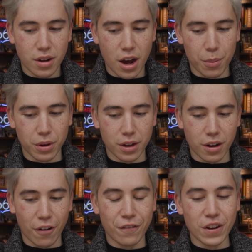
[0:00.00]
I mean,
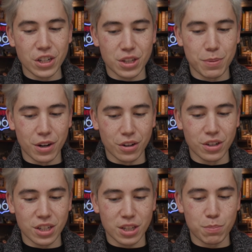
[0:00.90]
a fidget spinner, you
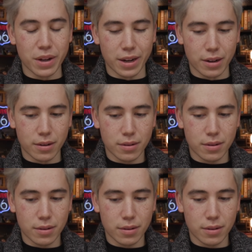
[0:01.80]
just spin it.